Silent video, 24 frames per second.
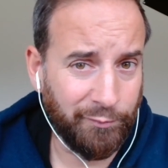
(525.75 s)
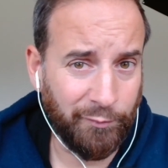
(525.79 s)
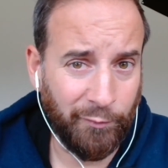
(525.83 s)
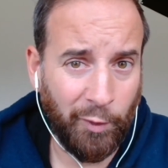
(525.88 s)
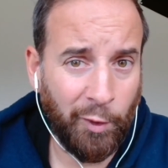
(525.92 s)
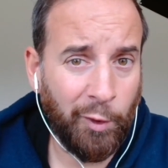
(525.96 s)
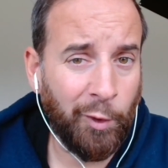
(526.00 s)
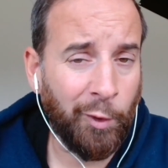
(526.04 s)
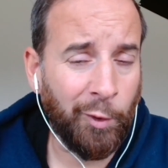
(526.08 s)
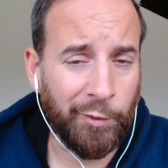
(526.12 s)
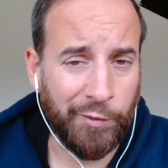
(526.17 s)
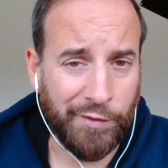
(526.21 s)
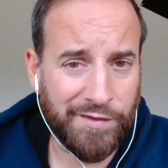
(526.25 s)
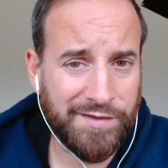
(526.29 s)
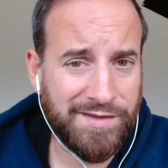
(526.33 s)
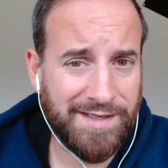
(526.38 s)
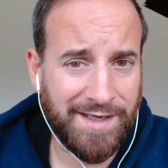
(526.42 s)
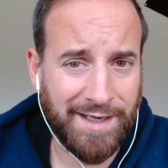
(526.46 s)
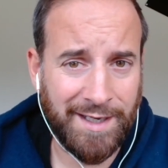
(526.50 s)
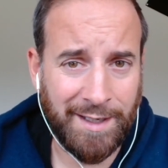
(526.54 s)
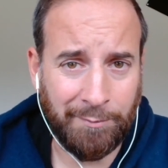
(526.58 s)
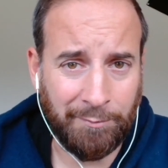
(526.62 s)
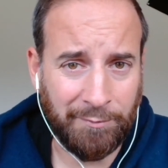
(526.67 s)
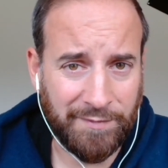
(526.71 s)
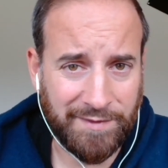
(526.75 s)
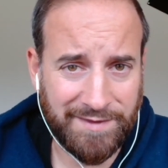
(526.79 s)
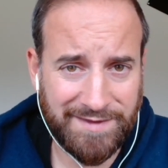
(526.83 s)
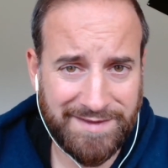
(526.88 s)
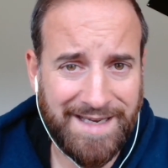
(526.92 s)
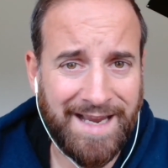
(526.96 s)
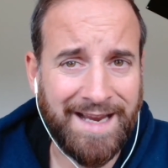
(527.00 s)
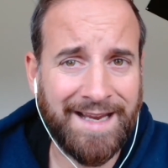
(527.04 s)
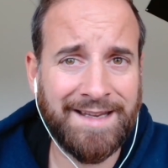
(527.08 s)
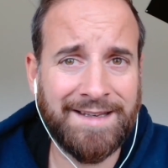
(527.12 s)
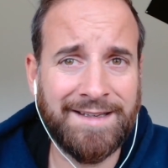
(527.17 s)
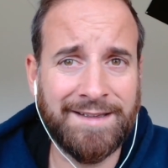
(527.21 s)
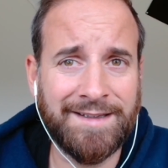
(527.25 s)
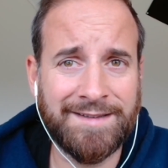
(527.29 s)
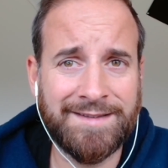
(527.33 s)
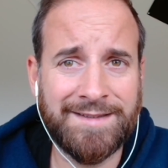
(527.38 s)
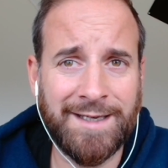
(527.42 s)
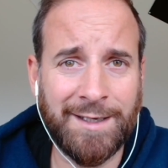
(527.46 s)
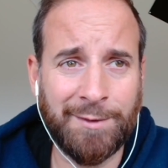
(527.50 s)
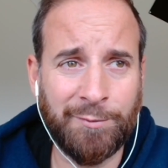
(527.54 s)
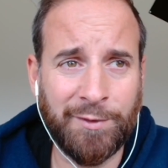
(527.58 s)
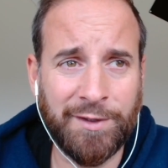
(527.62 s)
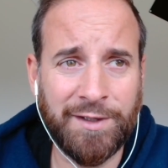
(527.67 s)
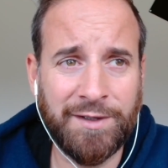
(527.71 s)
all the same, exactly the
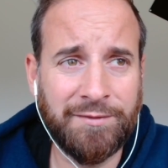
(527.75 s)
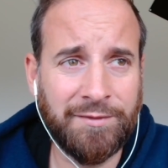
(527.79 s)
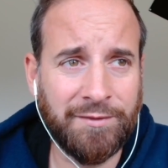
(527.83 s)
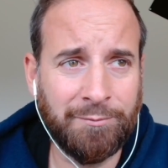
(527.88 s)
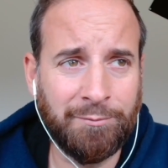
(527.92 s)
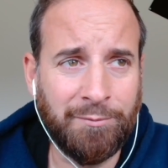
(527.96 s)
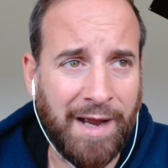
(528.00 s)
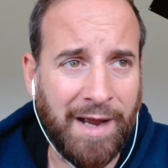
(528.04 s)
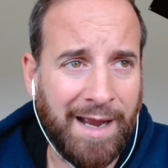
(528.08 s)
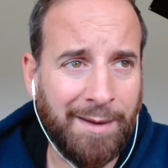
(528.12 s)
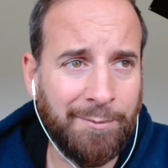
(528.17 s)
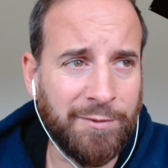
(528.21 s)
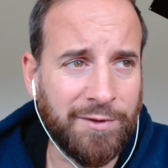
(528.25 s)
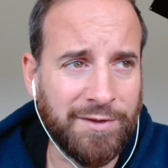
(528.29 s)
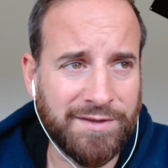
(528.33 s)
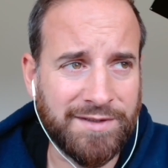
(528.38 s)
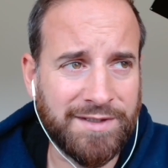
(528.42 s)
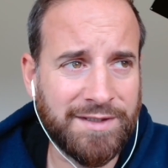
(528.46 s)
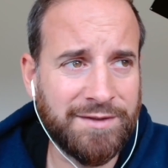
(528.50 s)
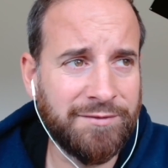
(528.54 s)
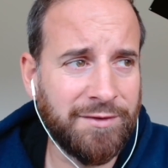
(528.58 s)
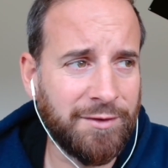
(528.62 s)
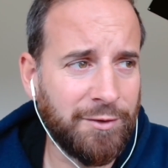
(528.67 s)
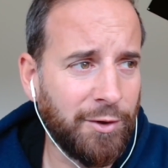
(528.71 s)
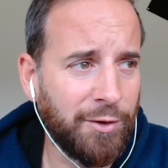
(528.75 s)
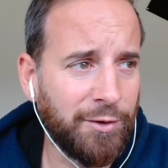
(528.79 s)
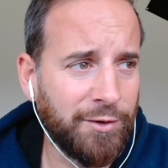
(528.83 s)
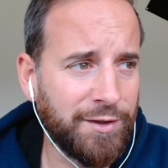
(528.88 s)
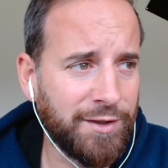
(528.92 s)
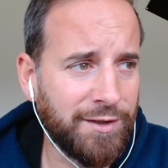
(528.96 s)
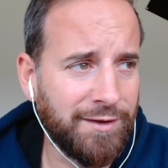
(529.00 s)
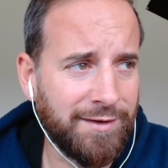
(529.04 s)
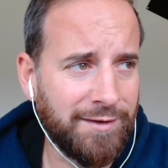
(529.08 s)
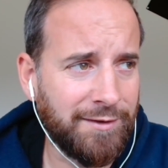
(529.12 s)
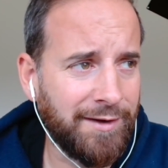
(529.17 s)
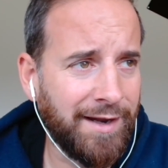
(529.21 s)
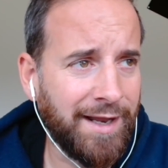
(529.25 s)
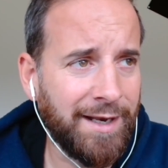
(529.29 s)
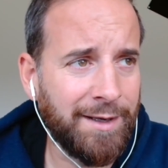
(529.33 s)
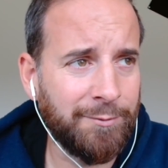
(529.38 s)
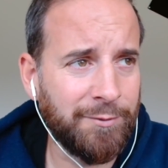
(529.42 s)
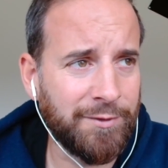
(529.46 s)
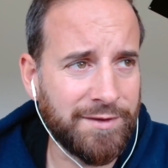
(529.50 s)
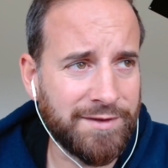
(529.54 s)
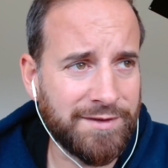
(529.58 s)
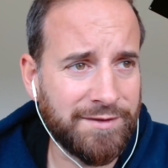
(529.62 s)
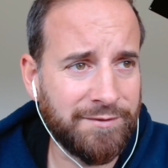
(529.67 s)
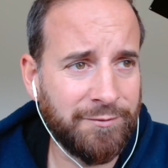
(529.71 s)
same, but even mammals, even all the other
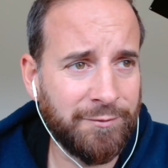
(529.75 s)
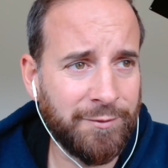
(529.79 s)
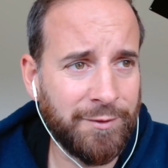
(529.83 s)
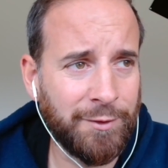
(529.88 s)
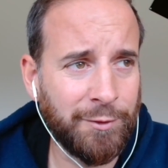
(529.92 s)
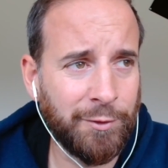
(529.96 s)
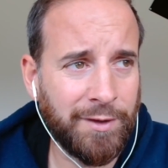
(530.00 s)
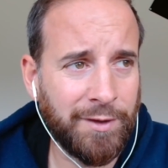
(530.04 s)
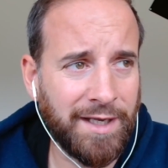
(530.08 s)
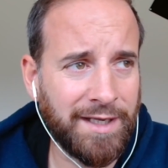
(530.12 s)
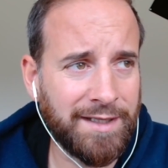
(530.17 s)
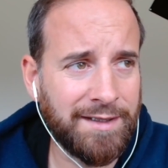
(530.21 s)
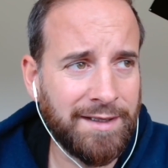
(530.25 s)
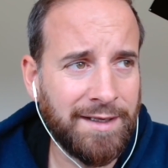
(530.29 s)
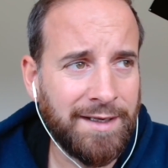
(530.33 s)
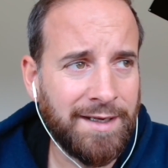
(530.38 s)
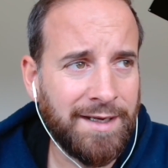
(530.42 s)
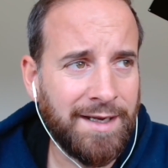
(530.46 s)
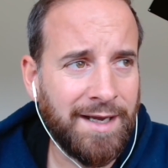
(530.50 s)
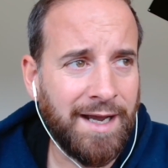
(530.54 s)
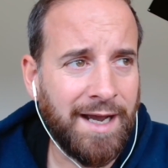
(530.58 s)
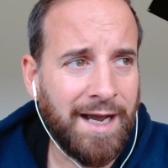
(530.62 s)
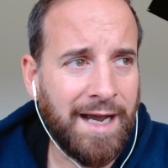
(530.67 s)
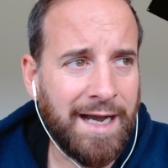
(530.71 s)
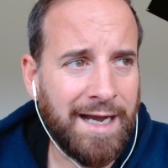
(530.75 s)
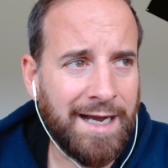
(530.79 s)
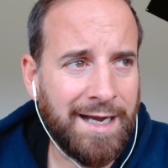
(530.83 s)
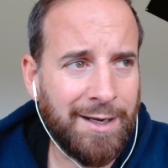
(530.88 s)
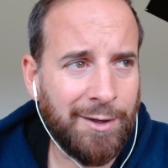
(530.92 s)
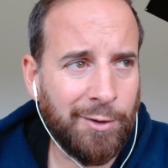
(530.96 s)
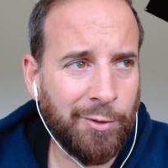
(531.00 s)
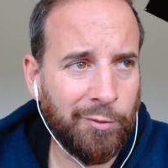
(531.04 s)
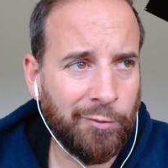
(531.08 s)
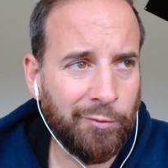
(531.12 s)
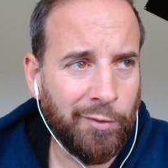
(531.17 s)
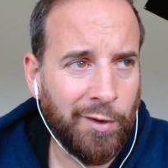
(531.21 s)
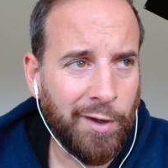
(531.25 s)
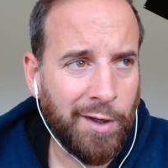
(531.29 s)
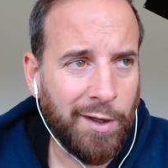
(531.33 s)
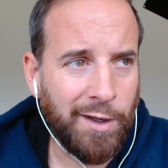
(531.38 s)
animals, if we look at how